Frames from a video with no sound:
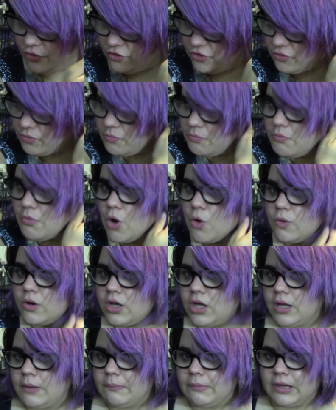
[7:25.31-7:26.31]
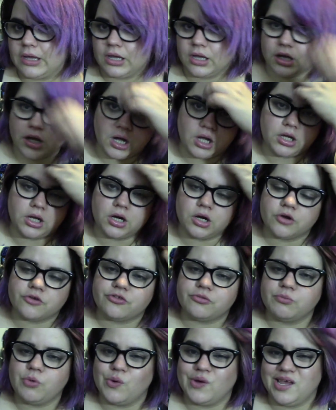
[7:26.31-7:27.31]
smoky pink color,
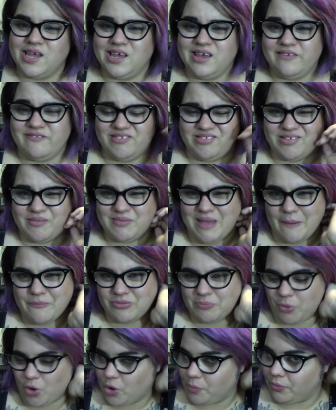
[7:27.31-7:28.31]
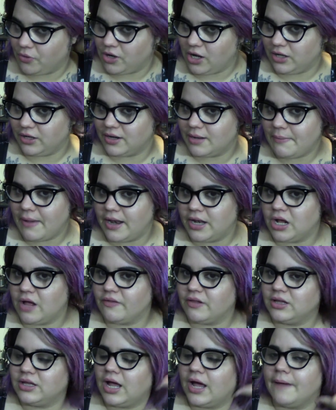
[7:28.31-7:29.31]
smoky, even sometimes purple color depending
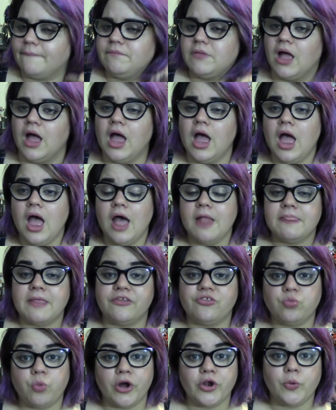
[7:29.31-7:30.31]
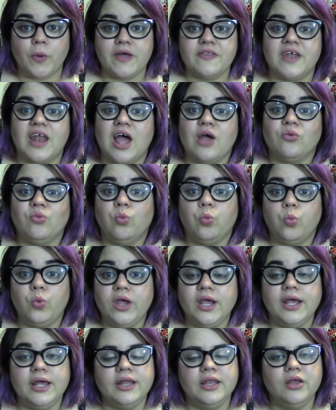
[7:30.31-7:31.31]
on the light. That's one way that I
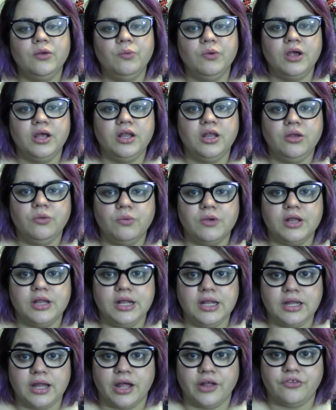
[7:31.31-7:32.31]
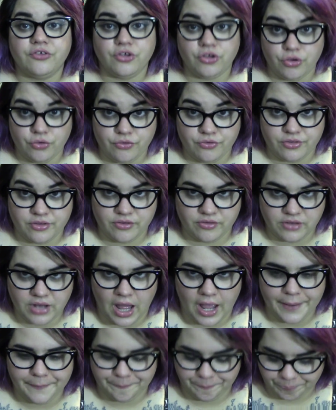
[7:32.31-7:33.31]
really like to use this
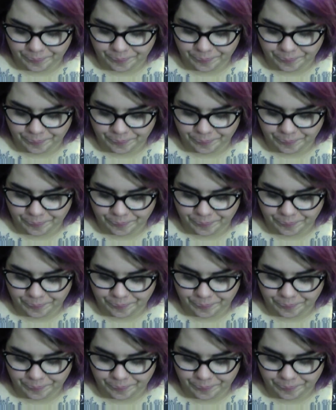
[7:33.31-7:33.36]
dye.